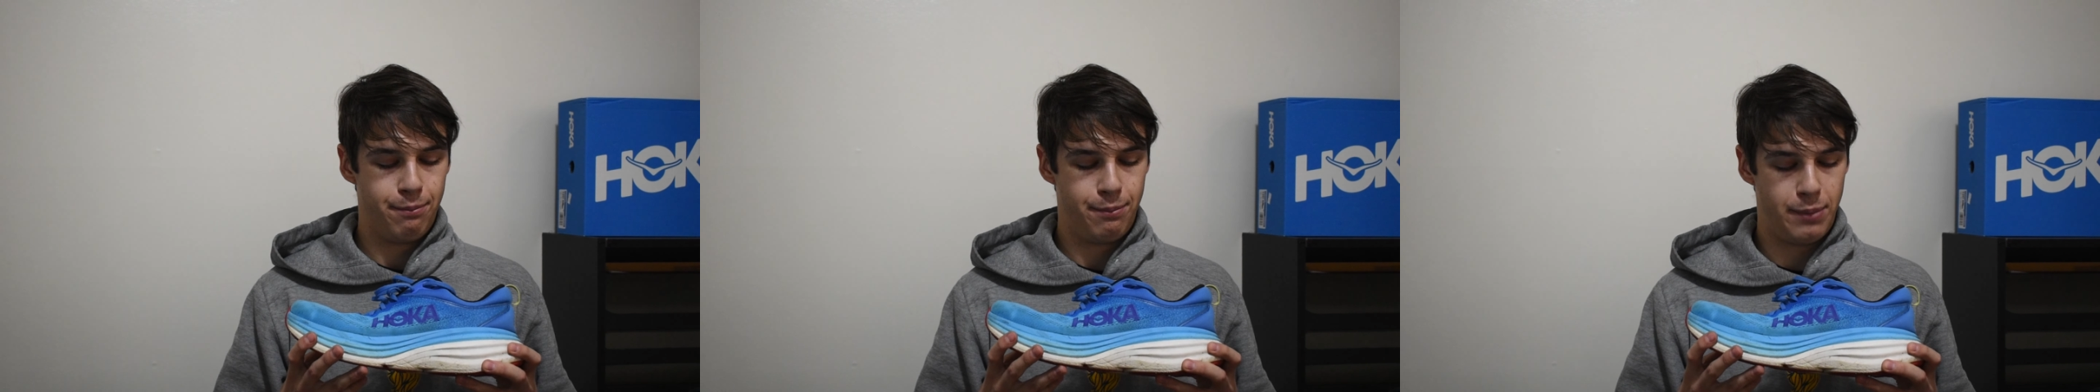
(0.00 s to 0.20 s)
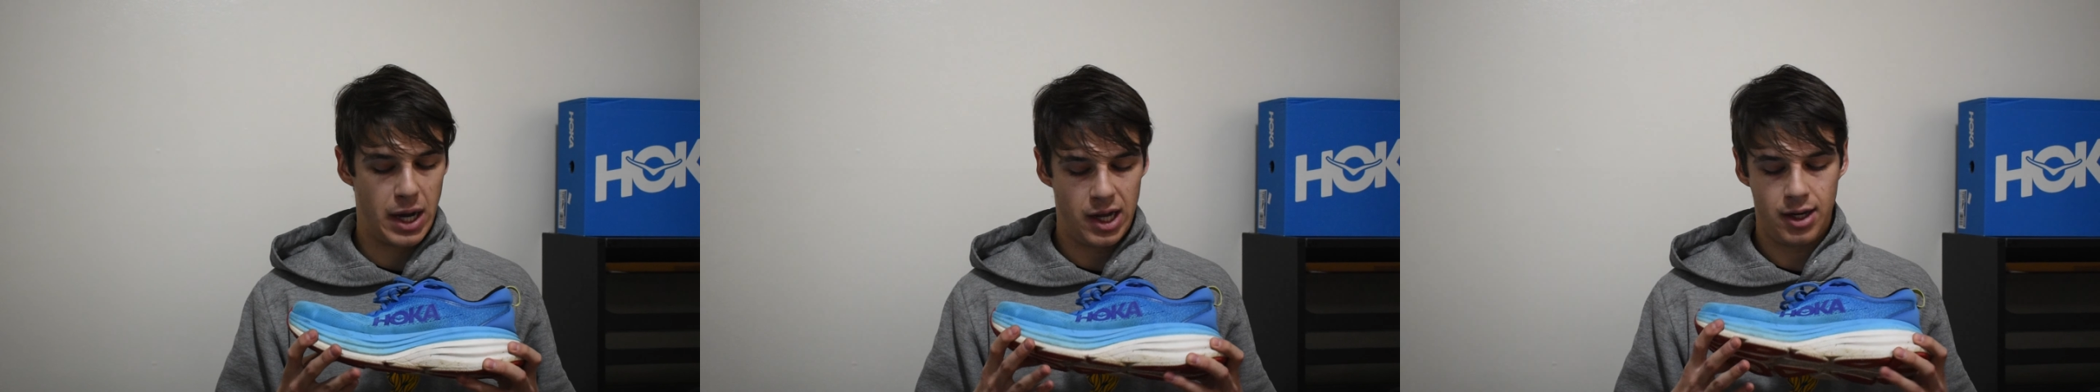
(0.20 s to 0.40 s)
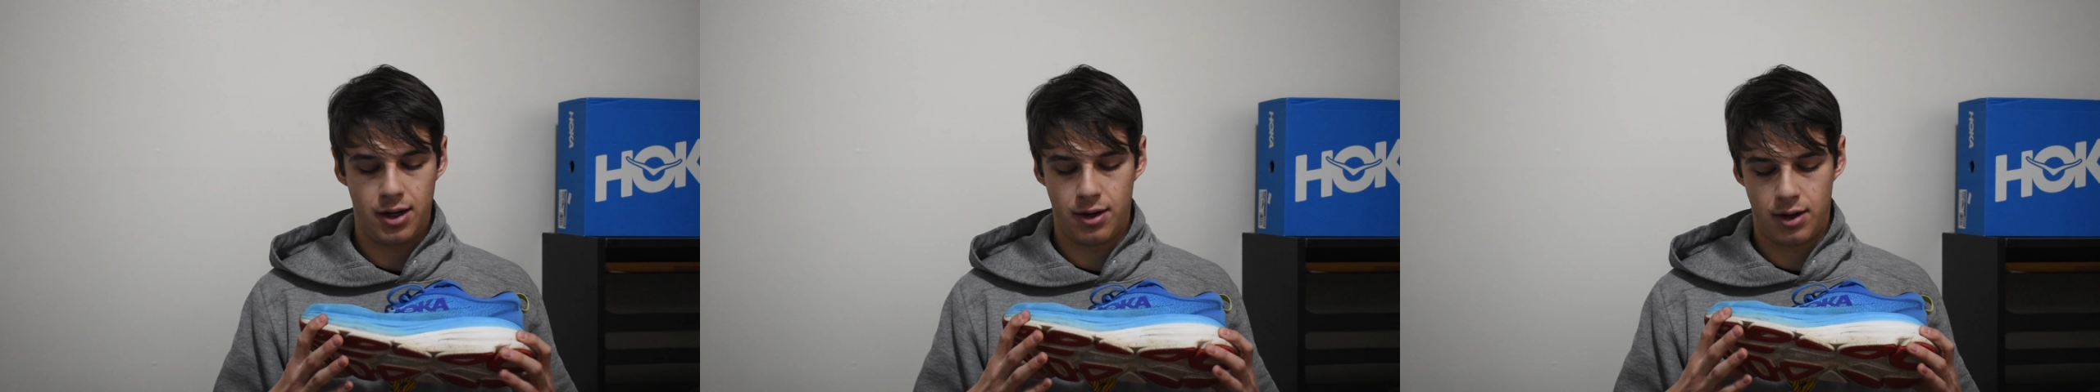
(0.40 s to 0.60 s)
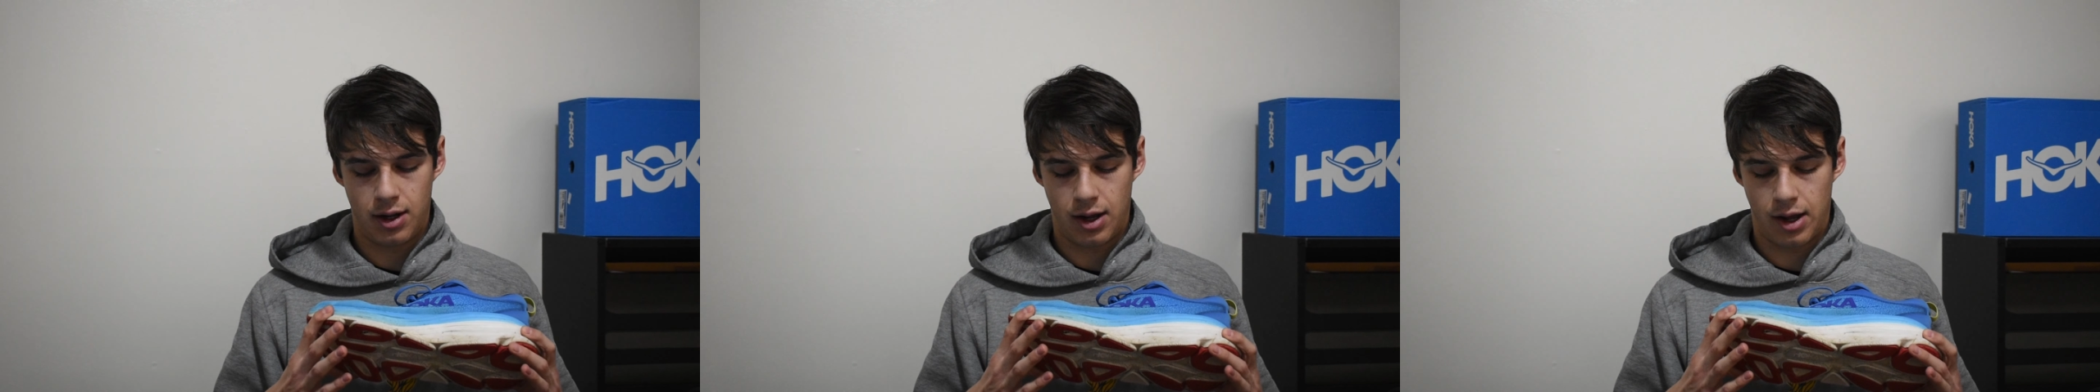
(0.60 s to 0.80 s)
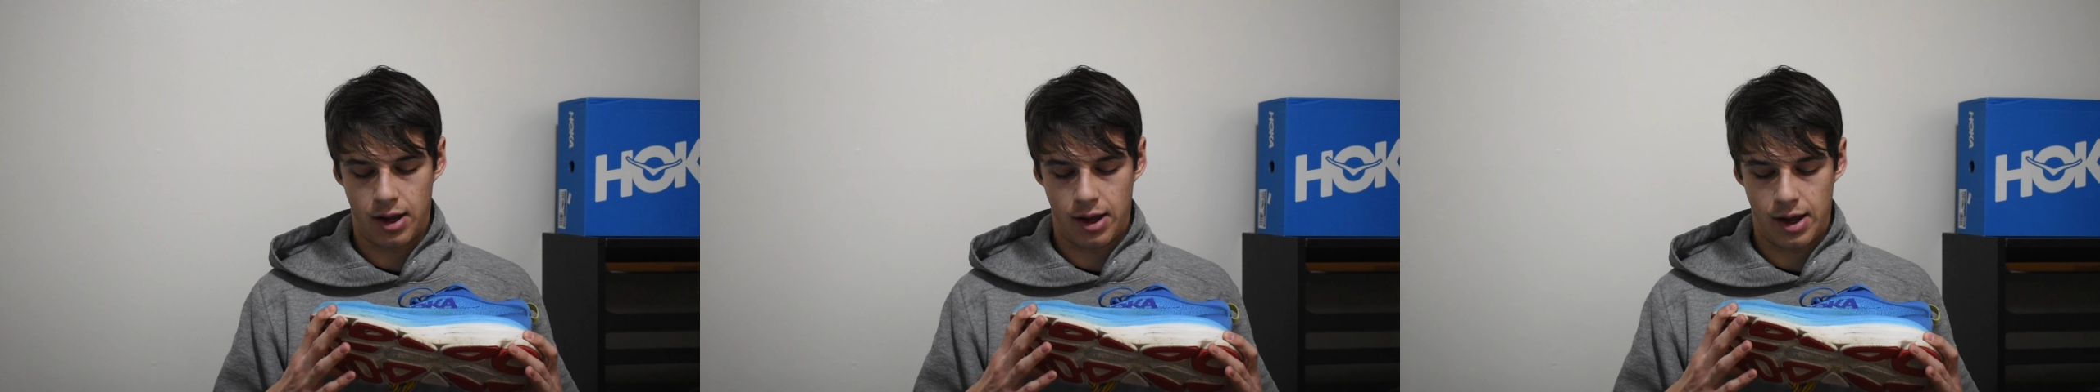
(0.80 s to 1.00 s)
But
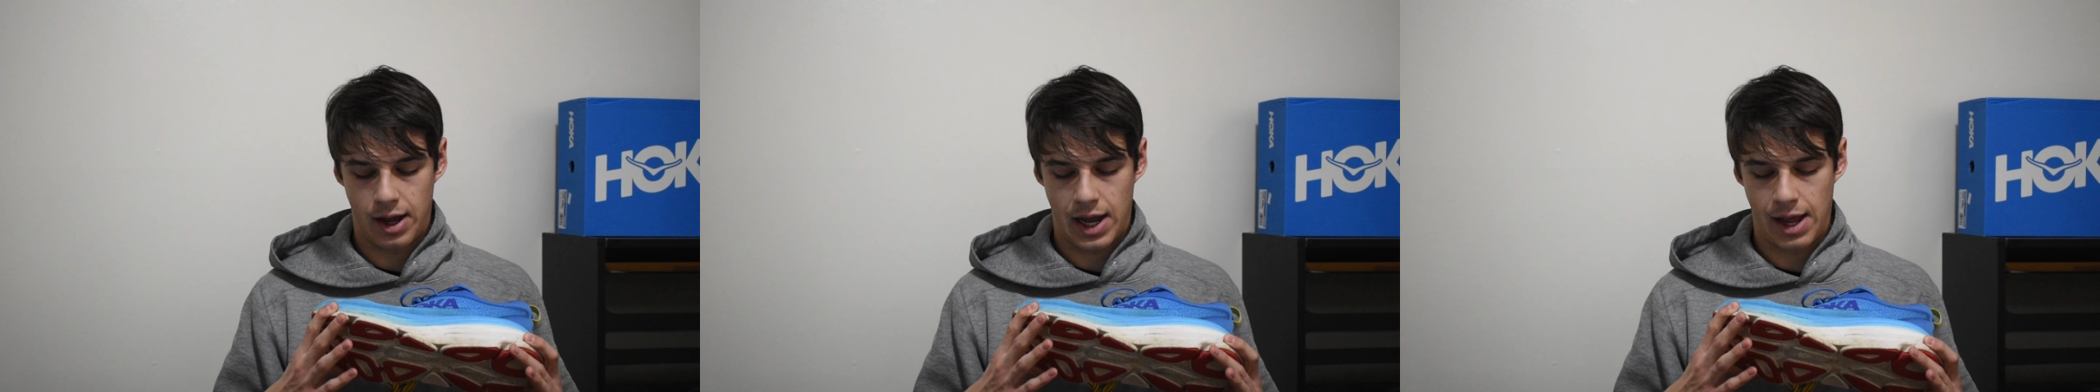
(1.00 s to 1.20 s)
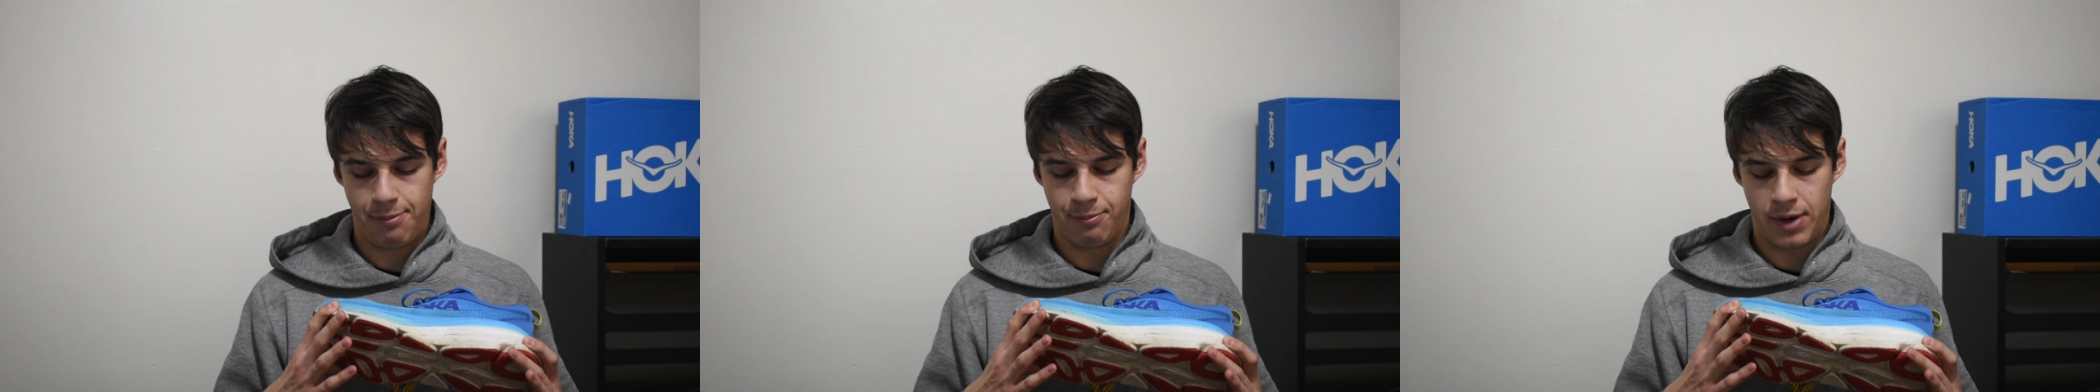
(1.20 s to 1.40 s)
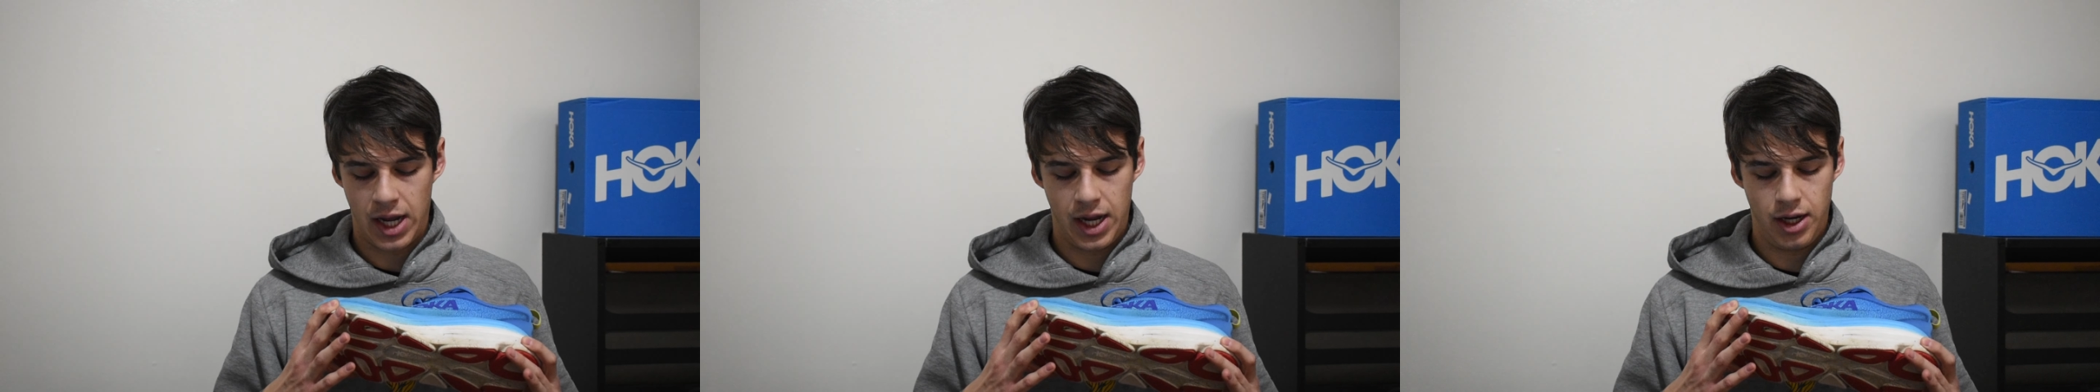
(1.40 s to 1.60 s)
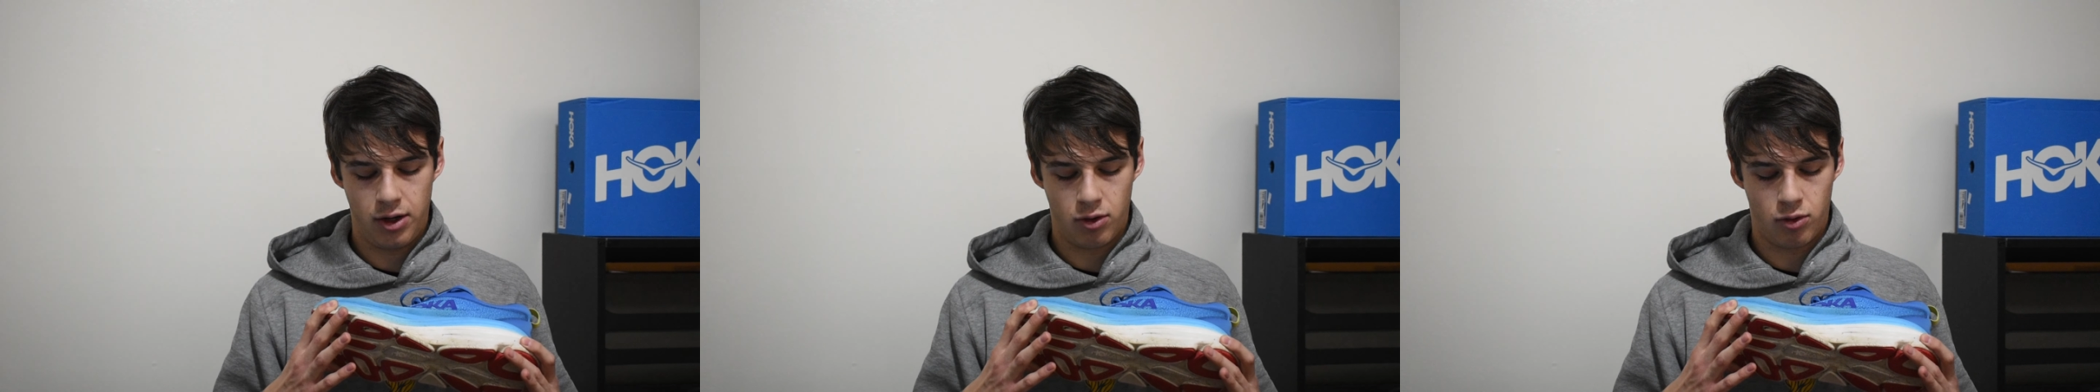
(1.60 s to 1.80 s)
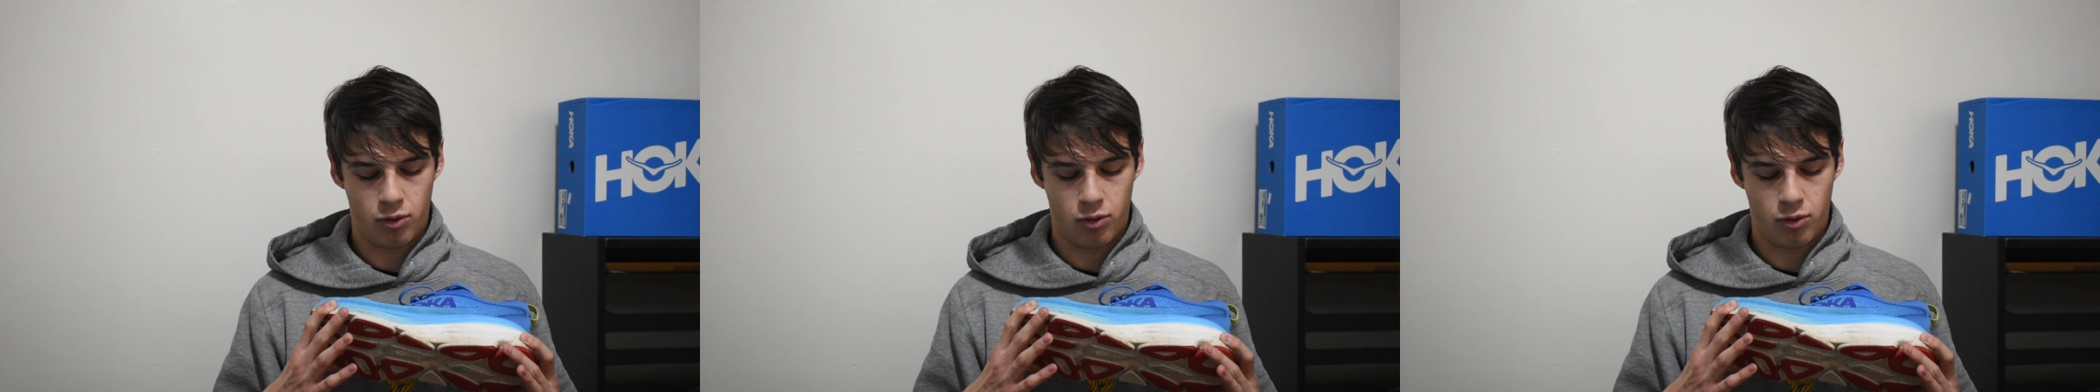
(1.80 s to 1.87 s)
I might